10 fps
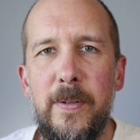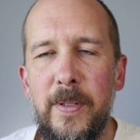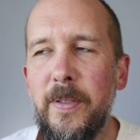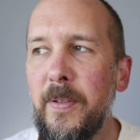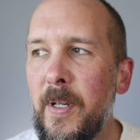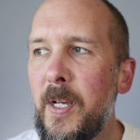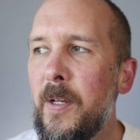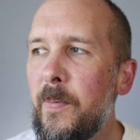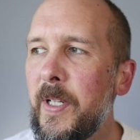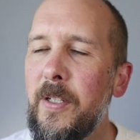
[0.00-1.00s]
and
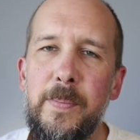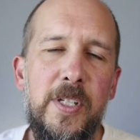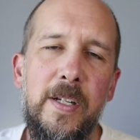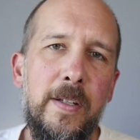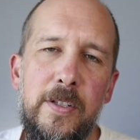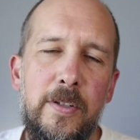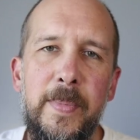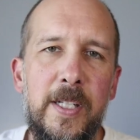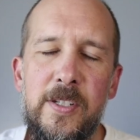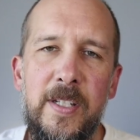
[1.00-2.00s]
when I'm sharing too
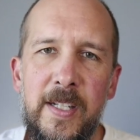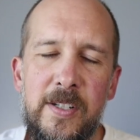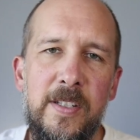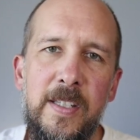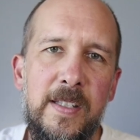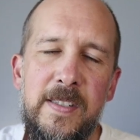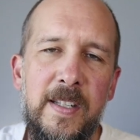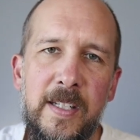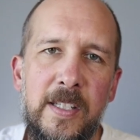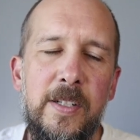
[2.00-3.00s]
much and actually it's
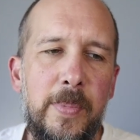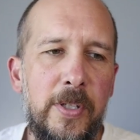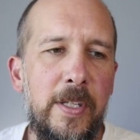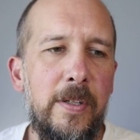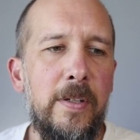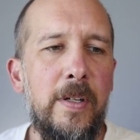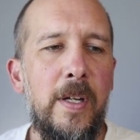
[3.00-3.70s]
starting to bother you.